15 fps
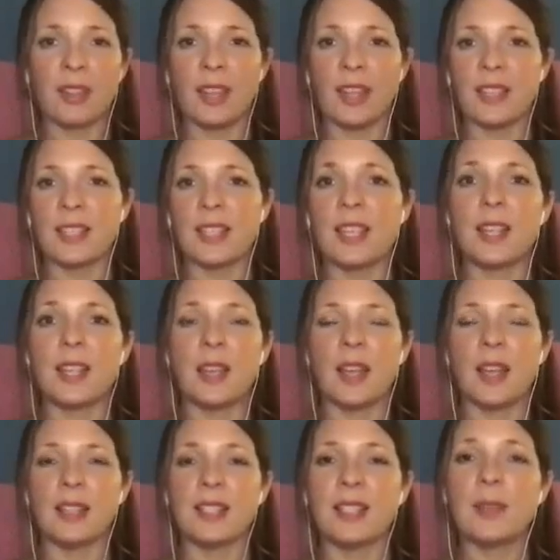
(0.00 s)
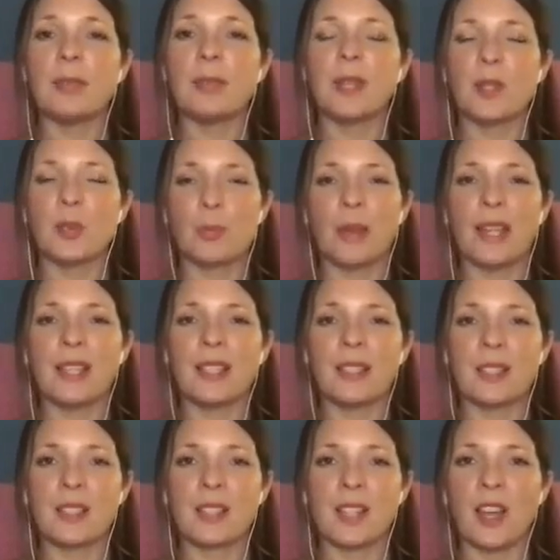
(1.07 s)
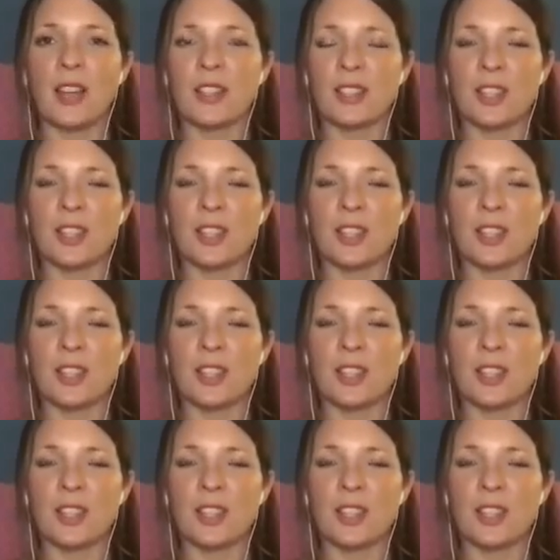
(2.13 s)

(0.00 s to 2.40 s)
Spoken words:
That's the simplest place to start.